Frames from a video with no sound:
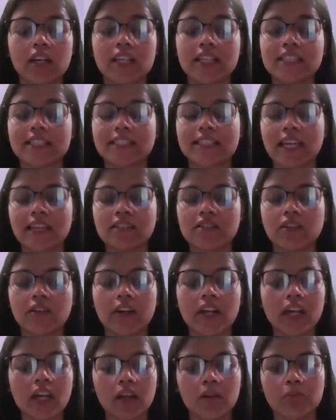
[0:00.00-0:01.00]

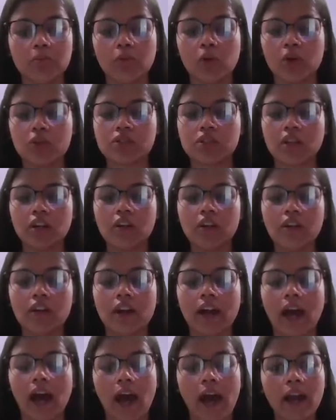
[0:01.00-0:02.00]
sensory, motor,
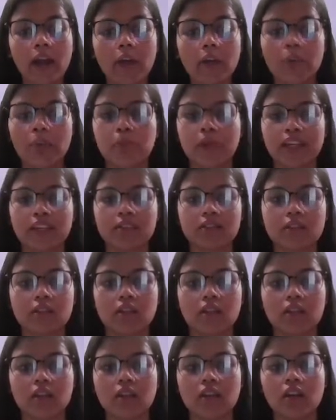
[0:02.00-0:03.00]
and mixed.
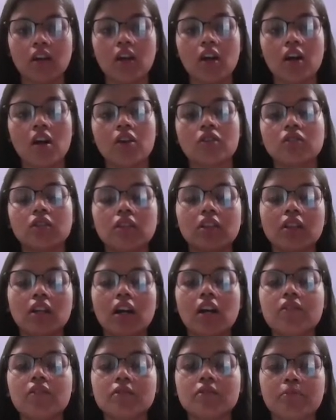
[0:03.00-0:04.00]
So
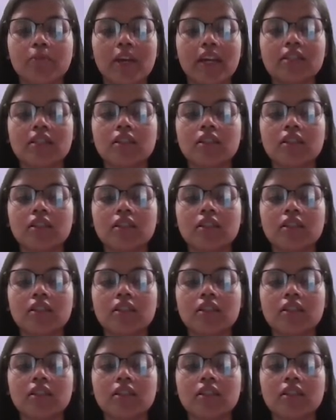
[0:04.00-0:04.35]
nerves basic